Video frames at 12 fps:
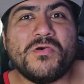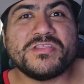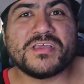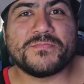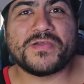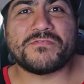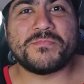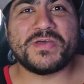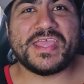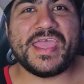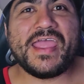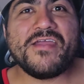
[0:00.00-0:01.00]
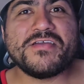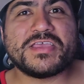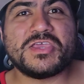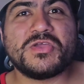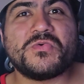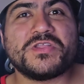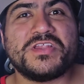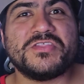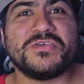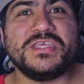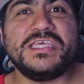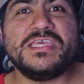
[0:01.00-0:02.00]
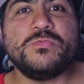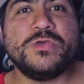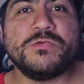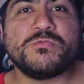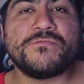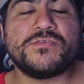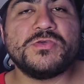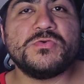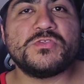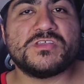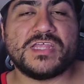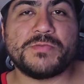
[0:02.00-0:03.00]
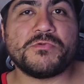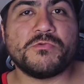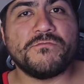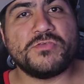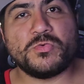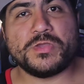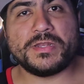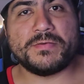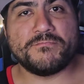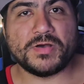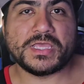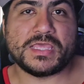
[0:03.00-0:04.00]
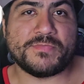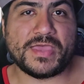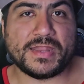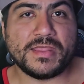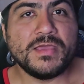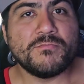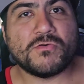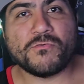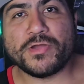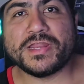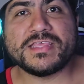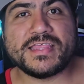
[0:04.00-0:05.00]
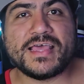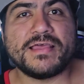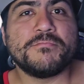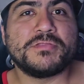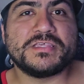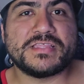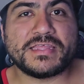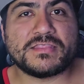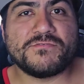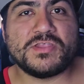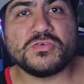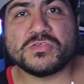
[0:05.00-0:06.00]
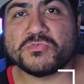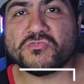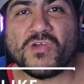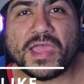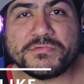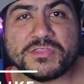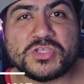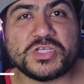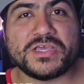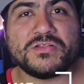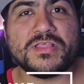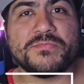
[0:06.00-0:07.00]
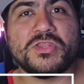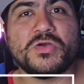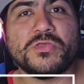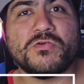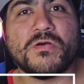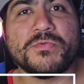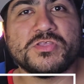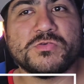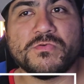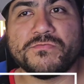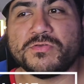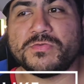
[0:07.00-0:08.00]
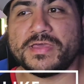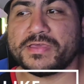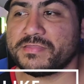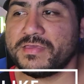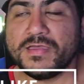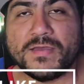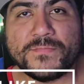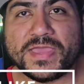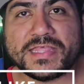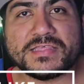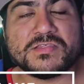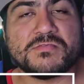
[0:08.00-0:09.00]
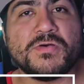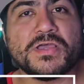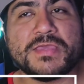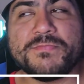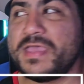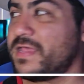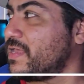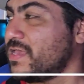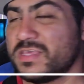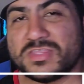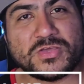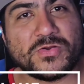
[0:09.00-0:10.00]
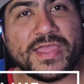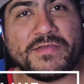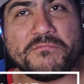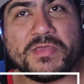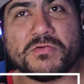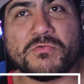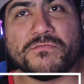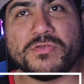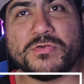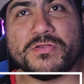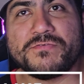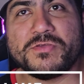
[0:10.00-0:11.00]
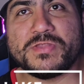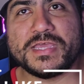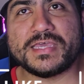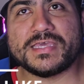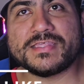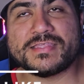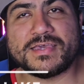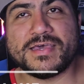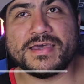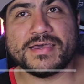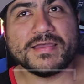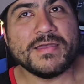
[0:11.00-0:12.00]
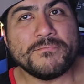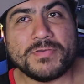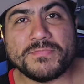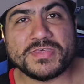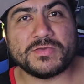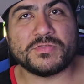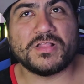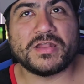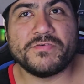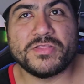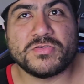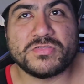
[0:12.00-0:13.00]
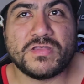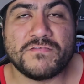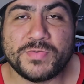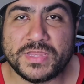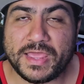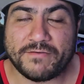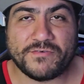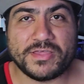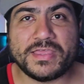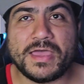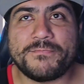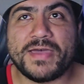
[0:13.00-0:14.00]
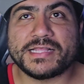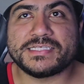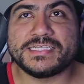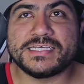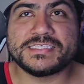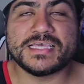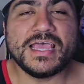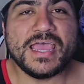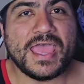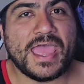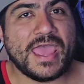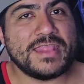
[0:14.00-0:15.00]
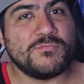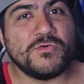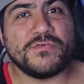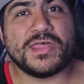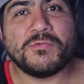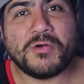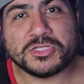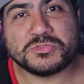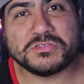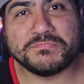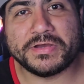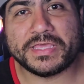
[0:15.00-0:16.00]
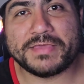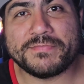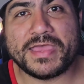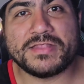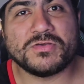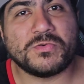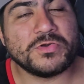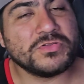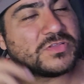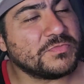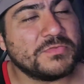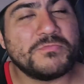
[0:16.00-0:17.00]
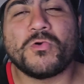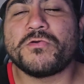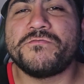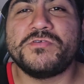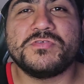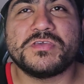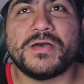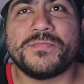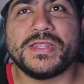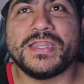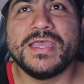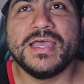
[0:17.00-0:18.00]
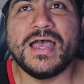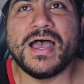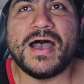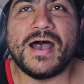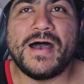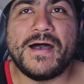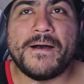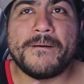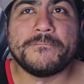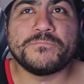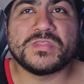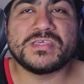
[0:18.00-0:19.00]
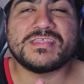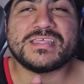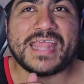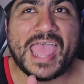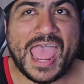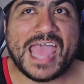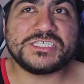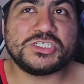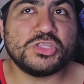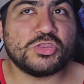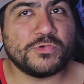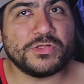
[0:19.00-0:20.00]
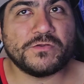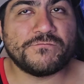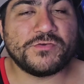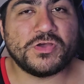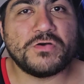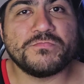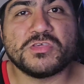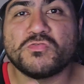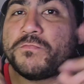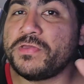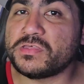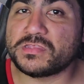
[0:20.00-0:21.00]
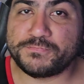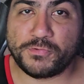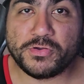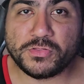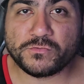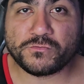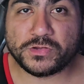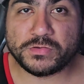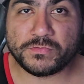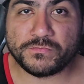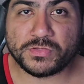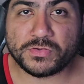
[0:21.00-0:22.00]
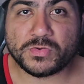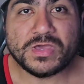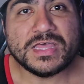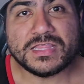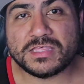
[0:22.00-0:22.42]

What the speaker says: What's up, everybody? Eric here with another EWE Reviews. Today I'm reviewing Monkey Man. Before we get into that, please like the video, subscribe to the channel, let me know what you want me to review next. But yeah, this is Monkey Man. Sorry I haven't made a review in a few days. Been busy with a lot of other stuff, but yeah, finally got back to this. And the movie that I watched was Monkey Man. Don't worry, there's going to be more reviews coming. This is an action thriller film. This will be a spoiler-free review.